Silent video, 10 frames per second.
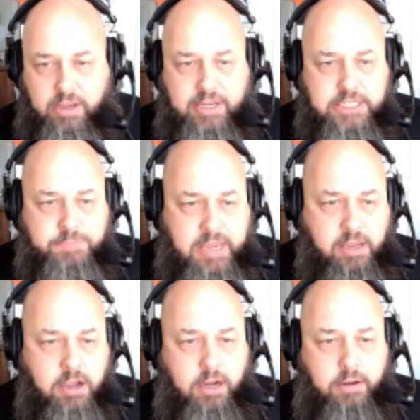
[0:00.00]

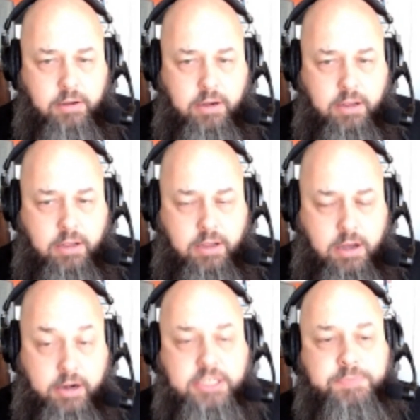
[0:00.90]
Speaking
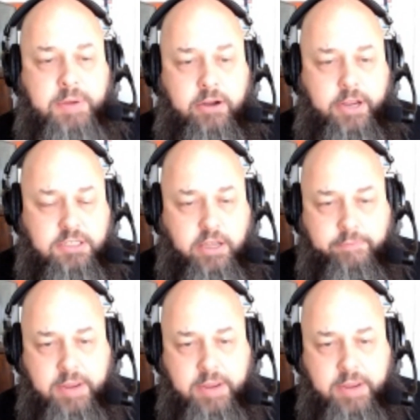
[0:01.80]
on experience of